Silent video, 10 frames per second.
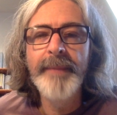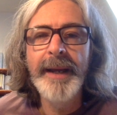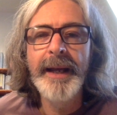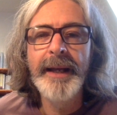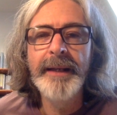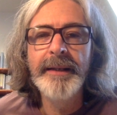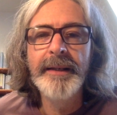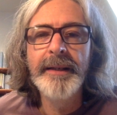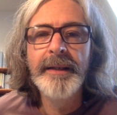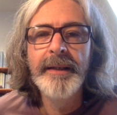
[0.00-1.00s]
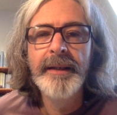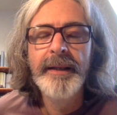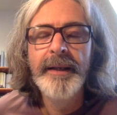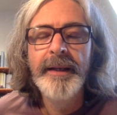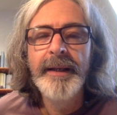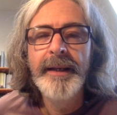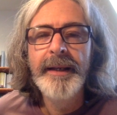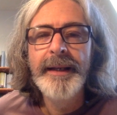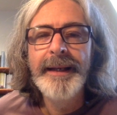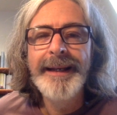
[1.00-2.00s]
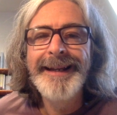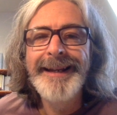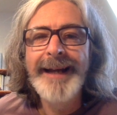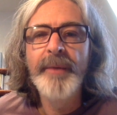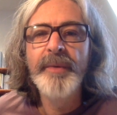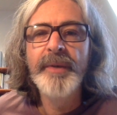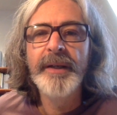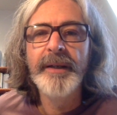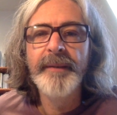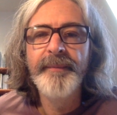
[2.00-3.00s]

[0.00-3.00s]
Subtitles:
man's encounter